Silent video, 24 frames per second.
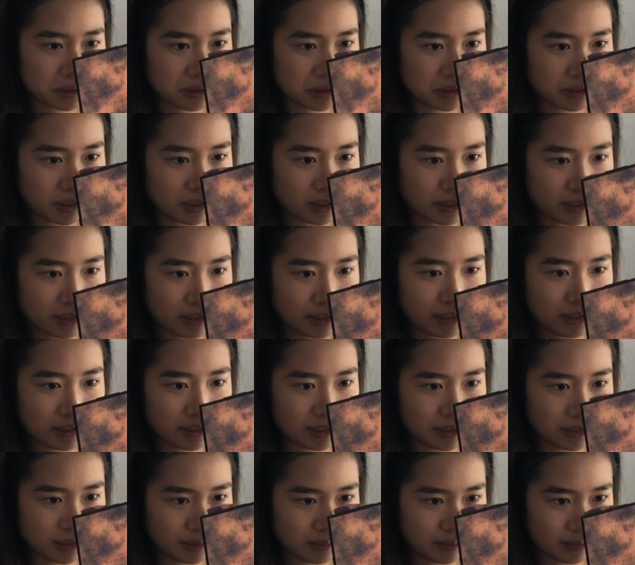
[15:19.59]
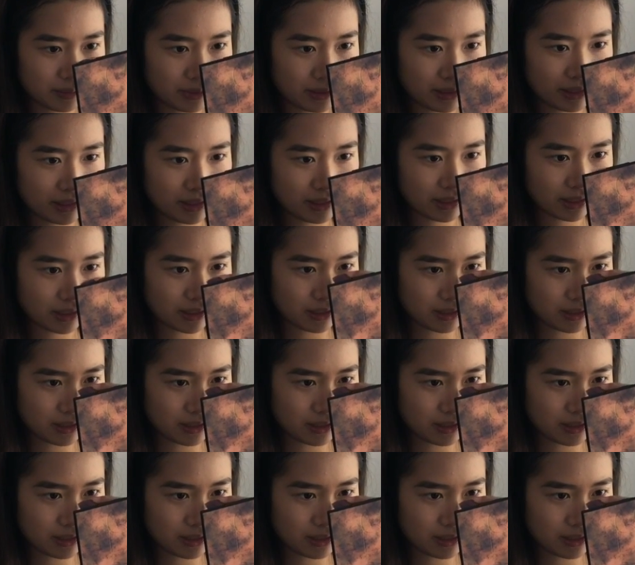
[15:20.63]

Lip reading: to clean up the